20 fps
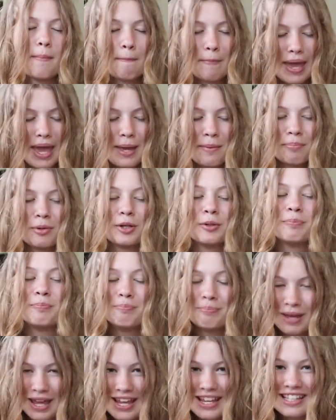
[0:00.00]

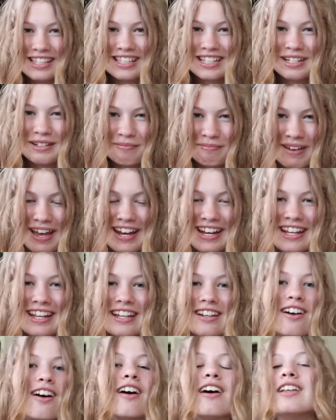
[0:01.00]
paper-based
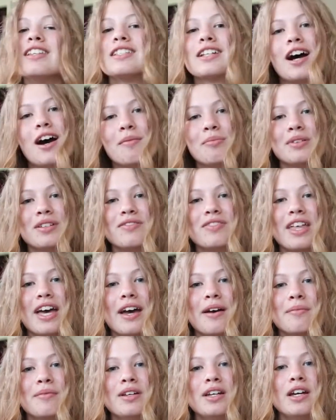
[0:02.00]
bedding on top of
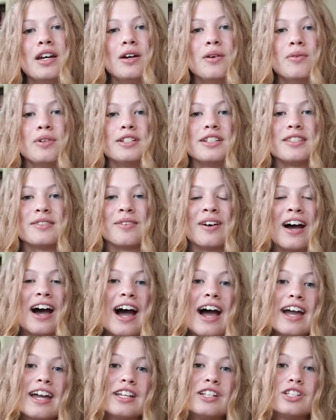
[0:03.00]
them, which is what
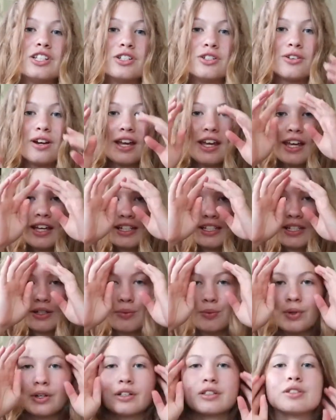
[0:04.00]
I do, and
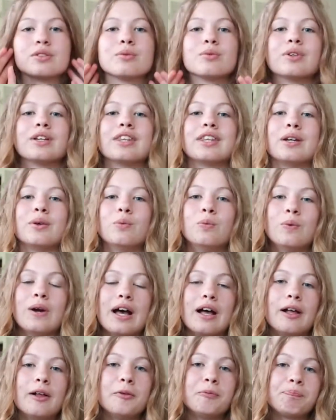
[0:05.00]
it works really
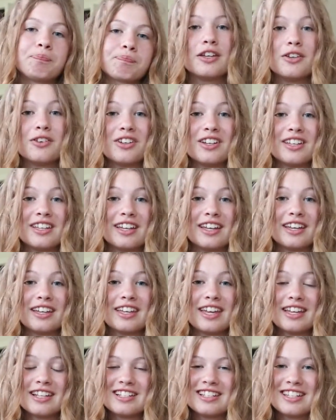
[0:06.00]
well. You can get
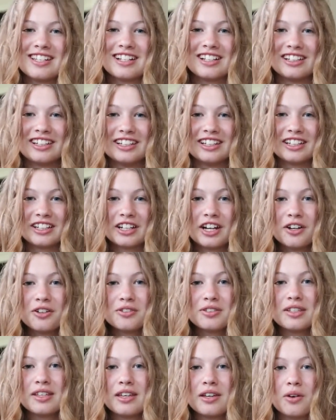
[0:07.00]
KT Clean and
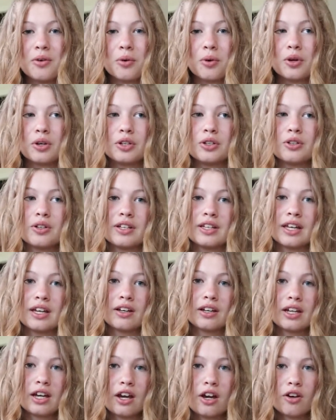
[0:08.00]
Cozy, or you can
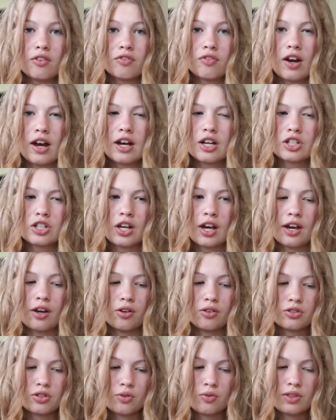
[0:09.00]
get Carefresh. I
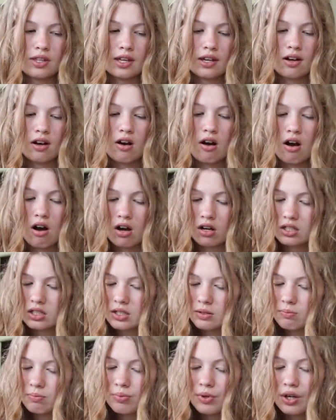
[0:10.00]
also think
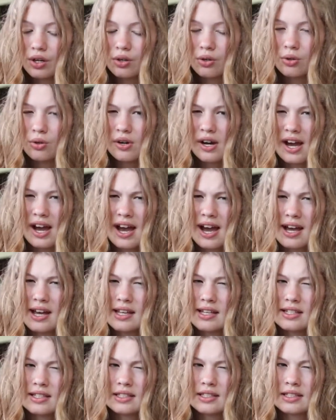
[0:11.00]
Oxbow
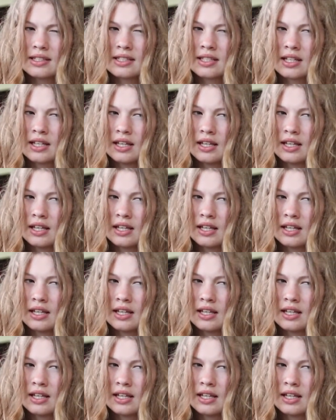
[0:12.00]
has